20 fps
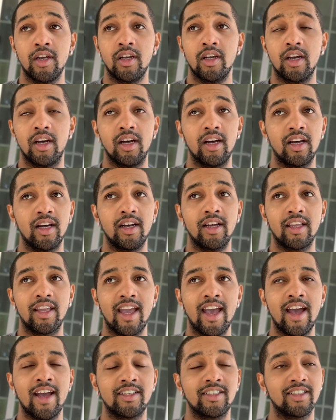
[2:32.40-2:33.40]

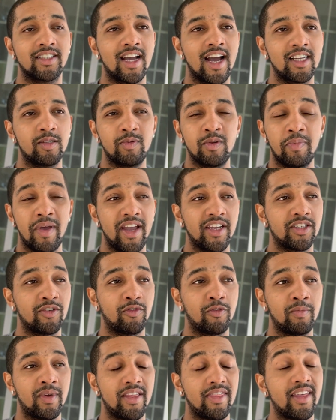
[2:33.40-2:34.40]
yeah, just guys, be patient
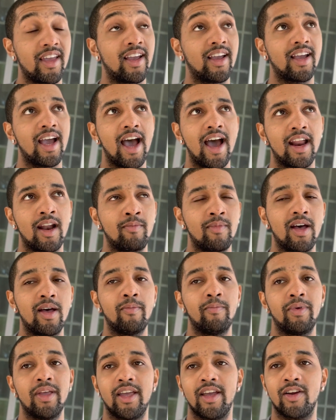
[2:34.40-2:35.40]
for me. Thank God I'm
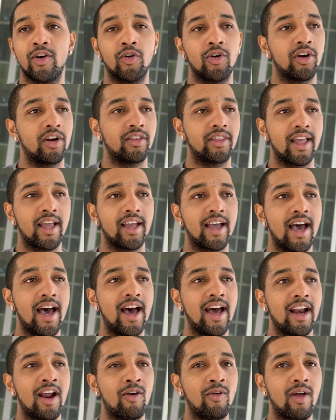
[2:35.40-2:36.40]
not big, or thank
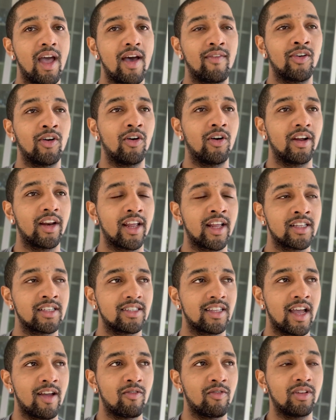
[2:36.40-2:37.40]
God I don't have an audience
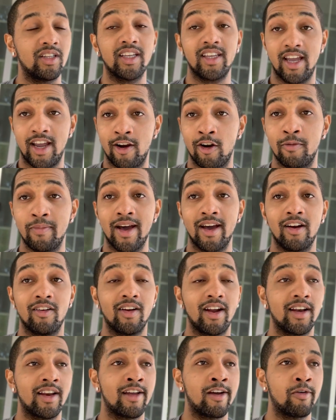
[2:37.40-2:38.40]
that really care about it
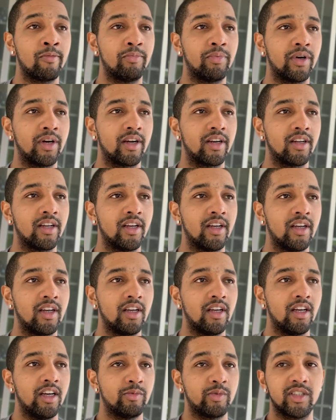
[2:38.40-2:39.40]
right now. But
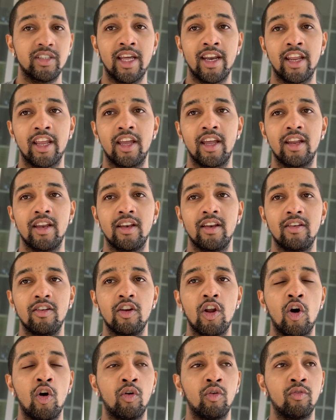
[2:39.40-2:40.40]
just letting it
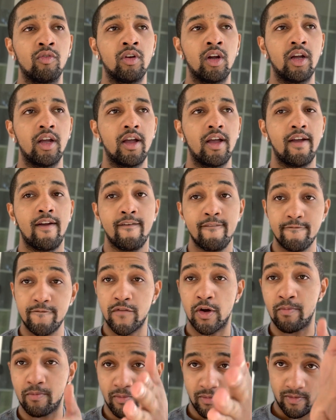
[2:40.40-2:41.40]
known
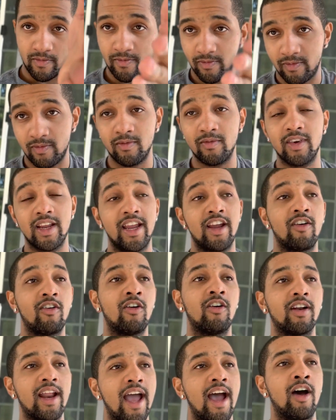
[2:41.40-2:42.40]
from here
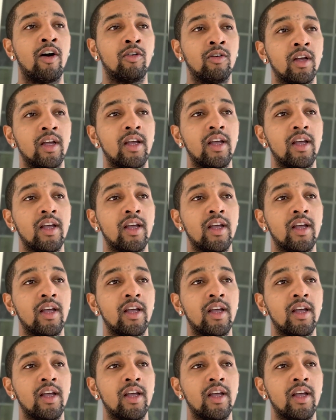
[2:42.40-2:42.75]
on out,